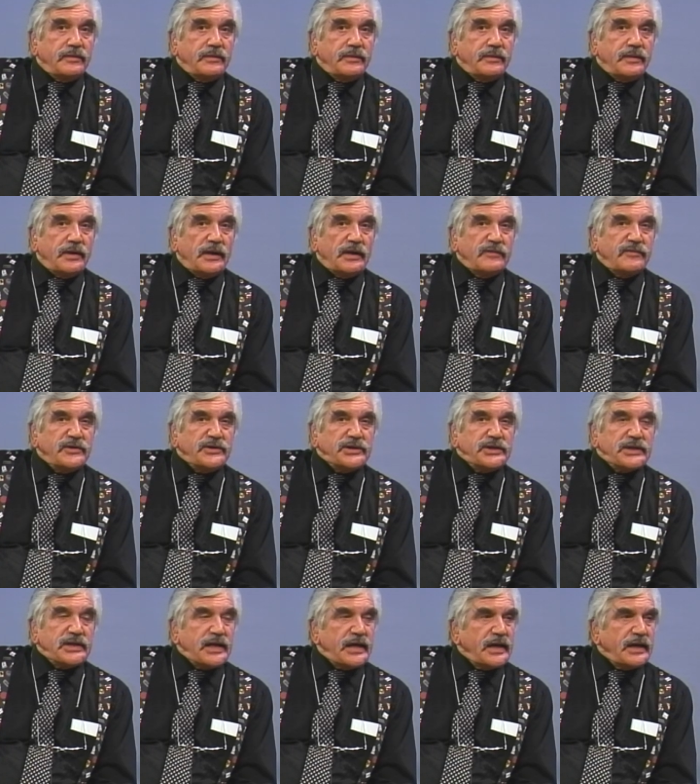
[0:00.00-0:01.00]

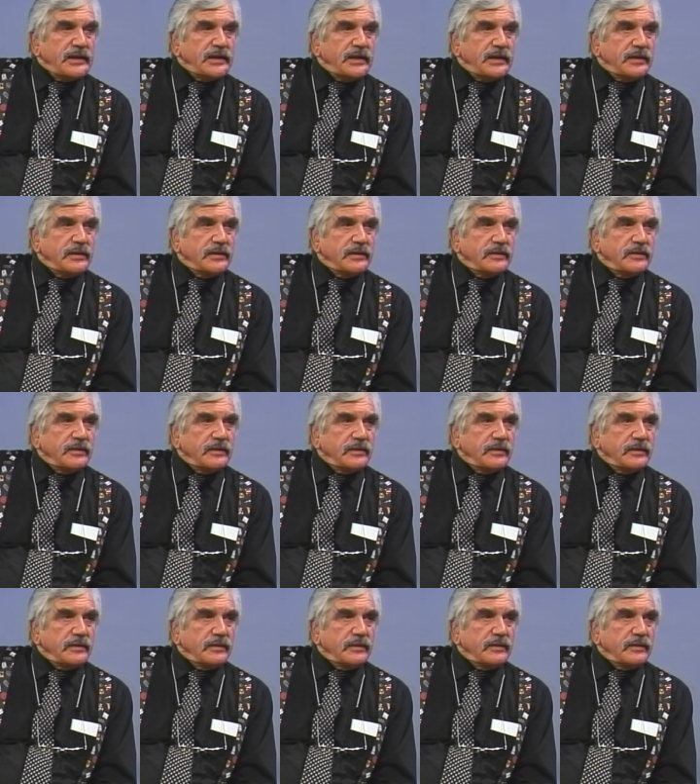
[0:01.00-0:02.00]
television acting at.
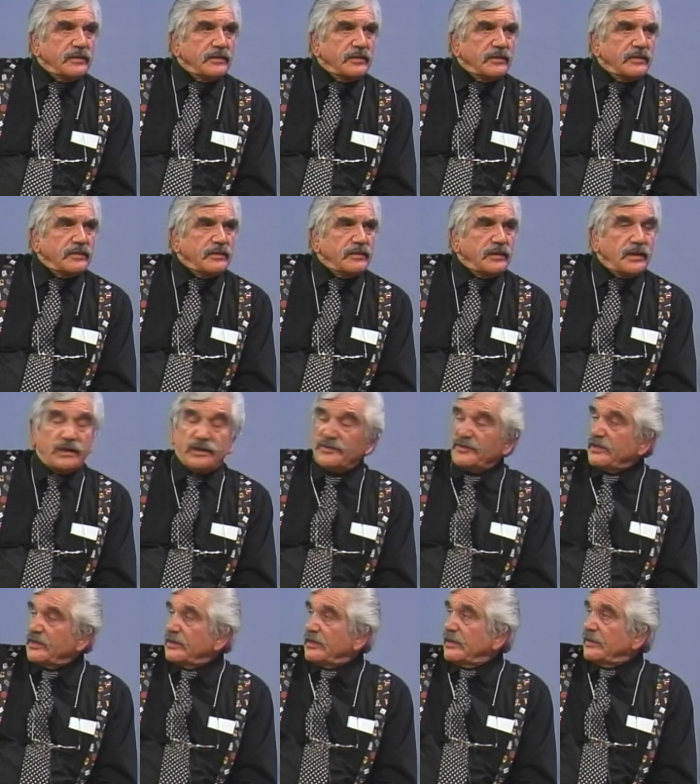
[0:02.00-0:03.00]
Can I
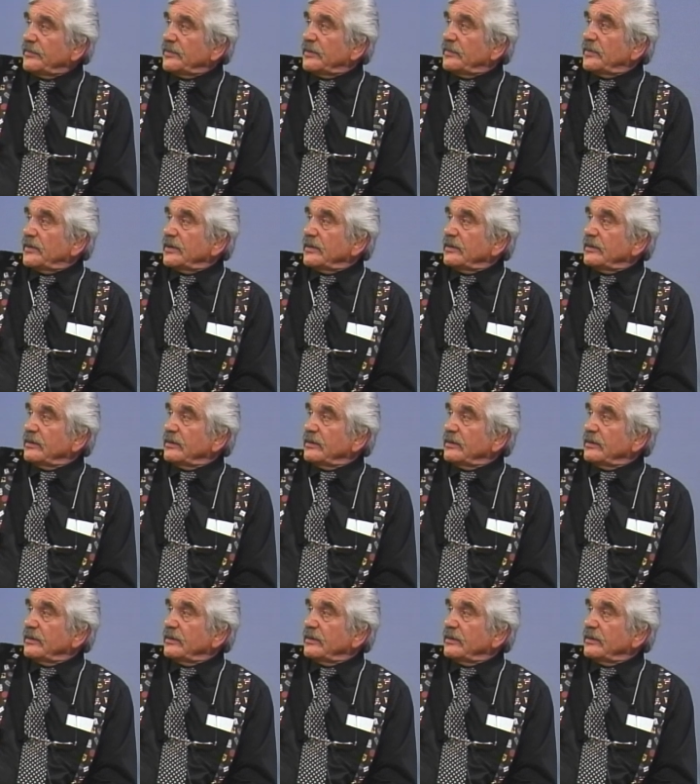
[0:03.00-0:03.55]
say the name of the place?